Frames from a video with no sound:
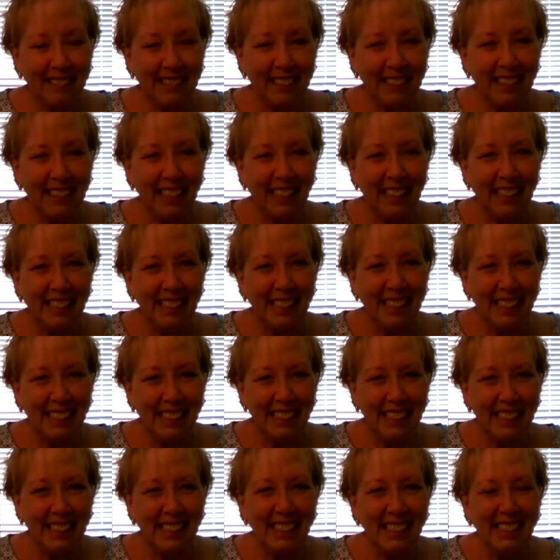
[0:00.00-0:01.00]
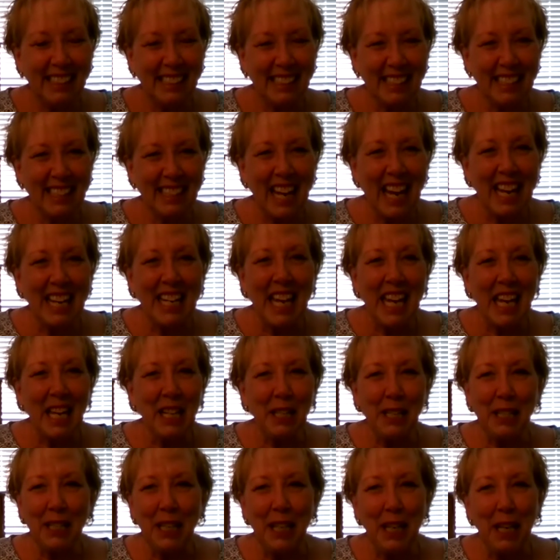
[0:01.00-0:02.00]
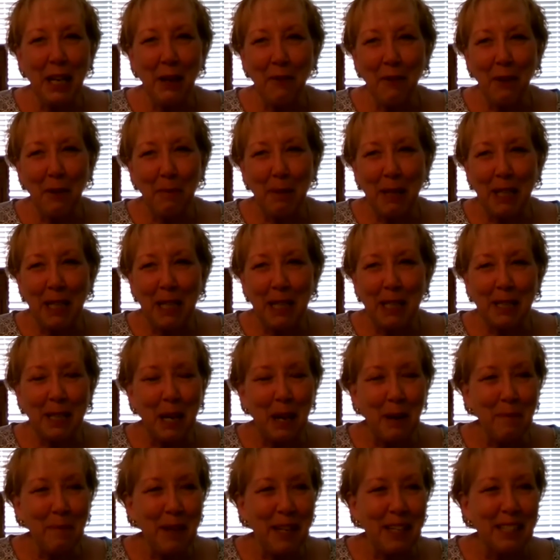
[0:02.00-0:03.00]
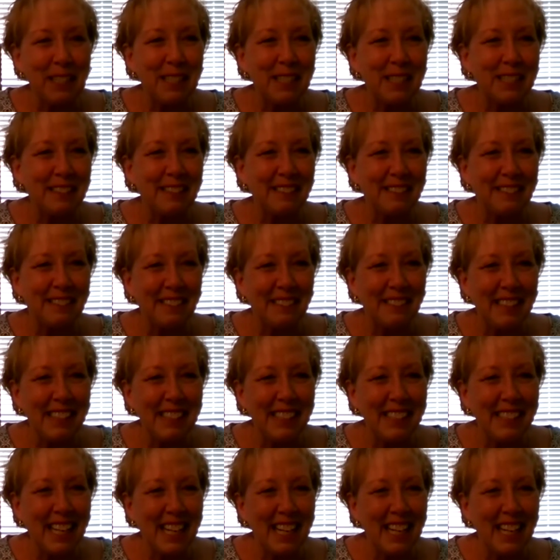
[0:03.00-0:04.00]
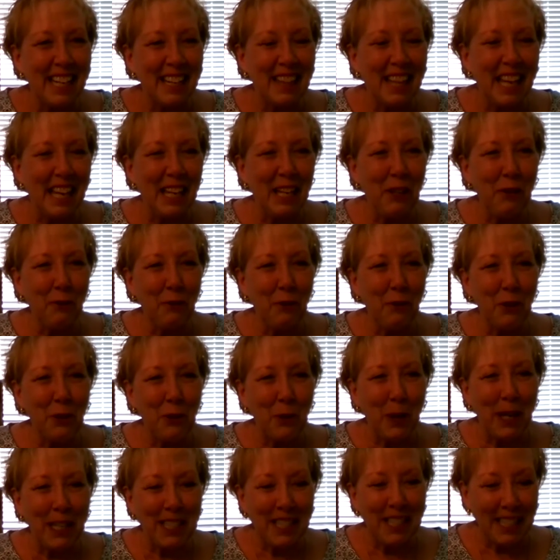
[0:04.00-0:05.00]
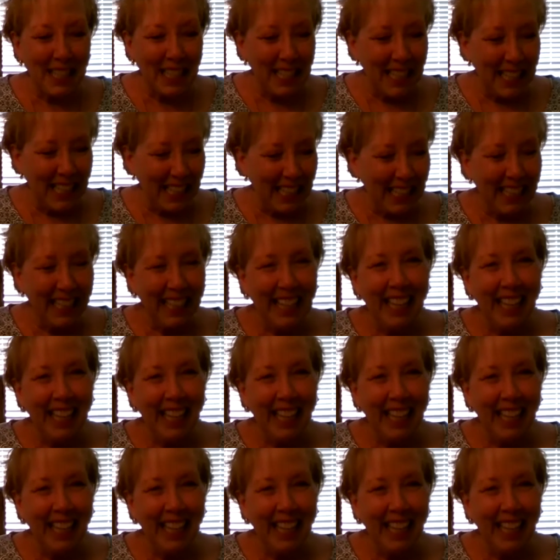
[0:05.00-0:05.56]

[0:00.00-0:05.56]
Yeah. Good. I can't see everybody's comments, so thank you for translating.